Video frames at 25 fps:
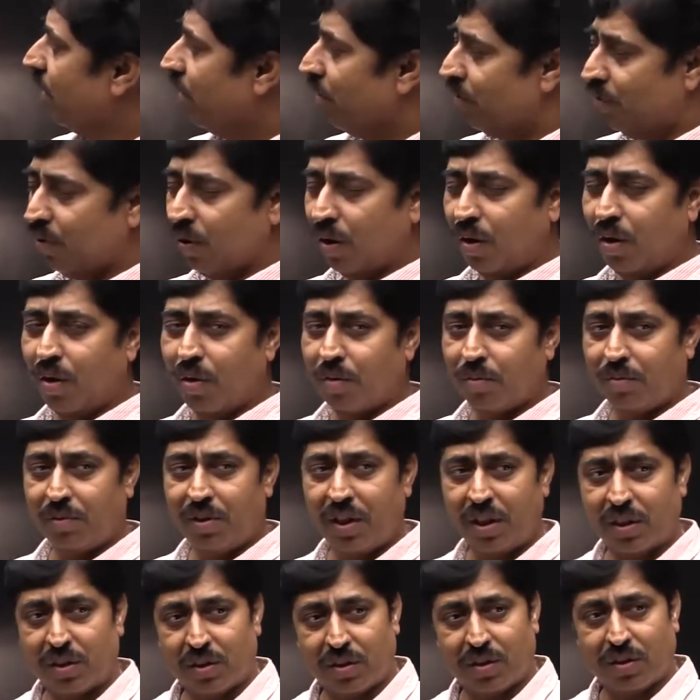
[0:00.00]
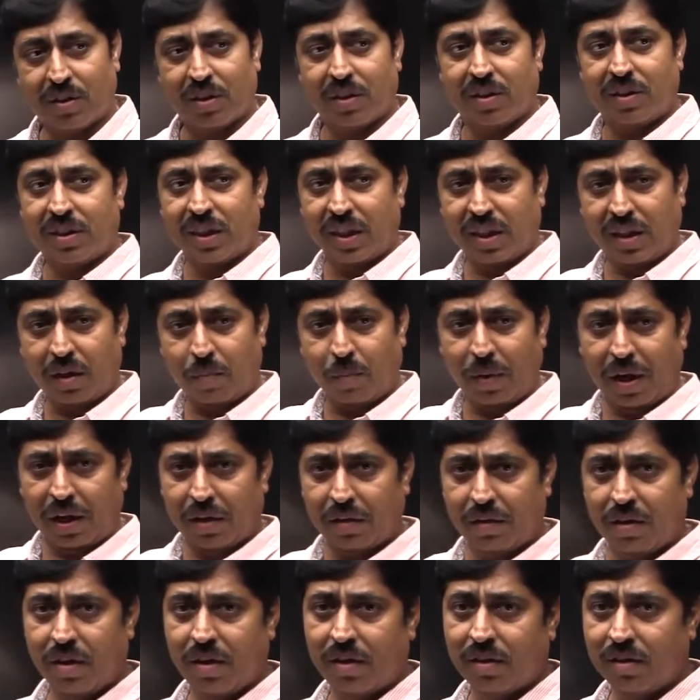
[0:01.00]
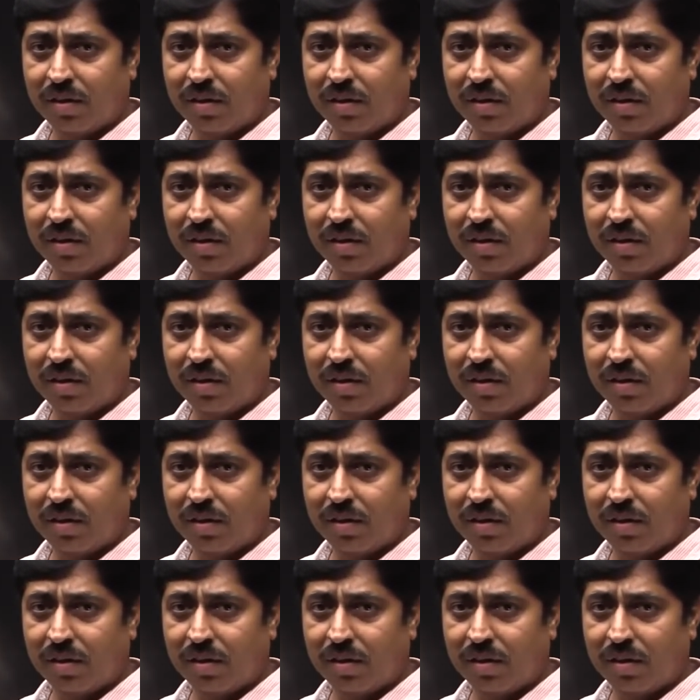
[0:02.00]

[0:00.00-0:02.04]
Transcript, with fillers: So, this gentleman,